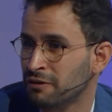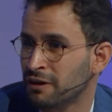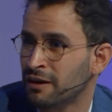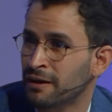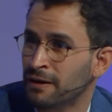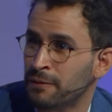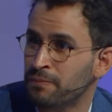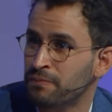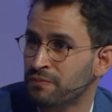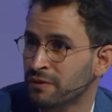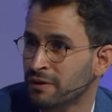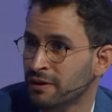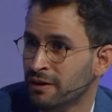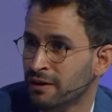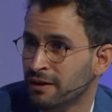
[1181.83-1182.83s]

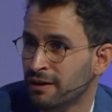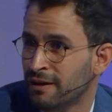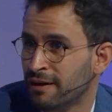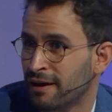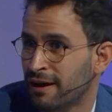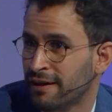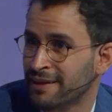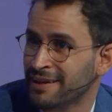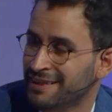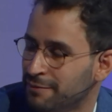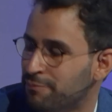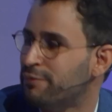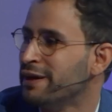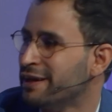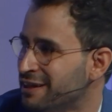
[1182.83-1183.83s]
I think the
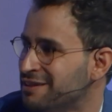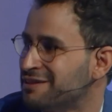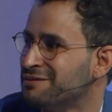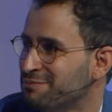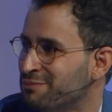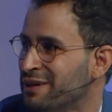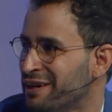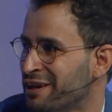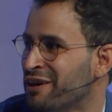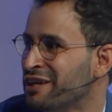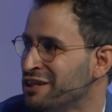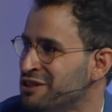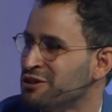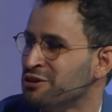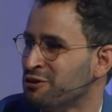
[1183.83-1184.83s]
bigger
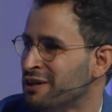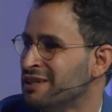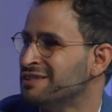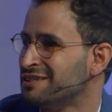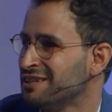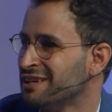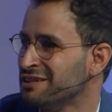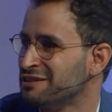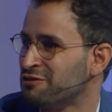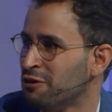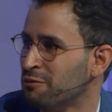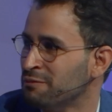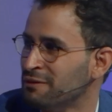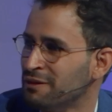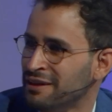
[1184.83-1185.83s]
issue is
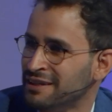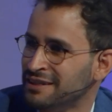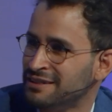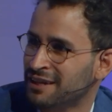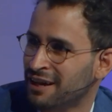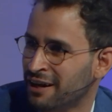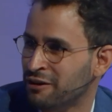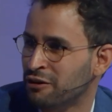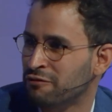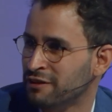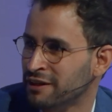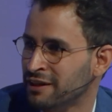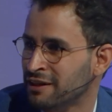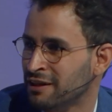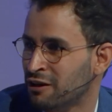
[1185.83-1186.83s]
from the side of
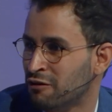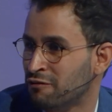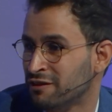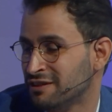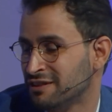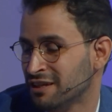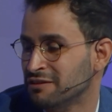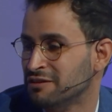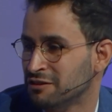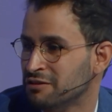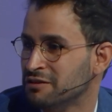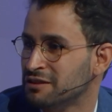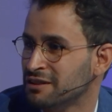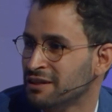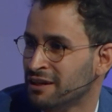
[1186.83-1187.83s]
the
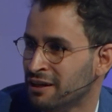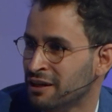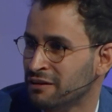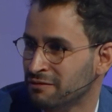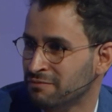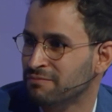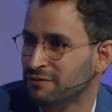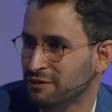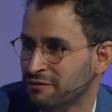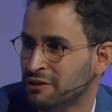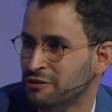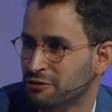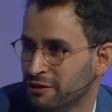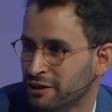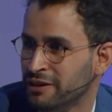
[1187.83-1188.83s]
sensors
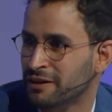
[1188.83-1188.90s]
eventually.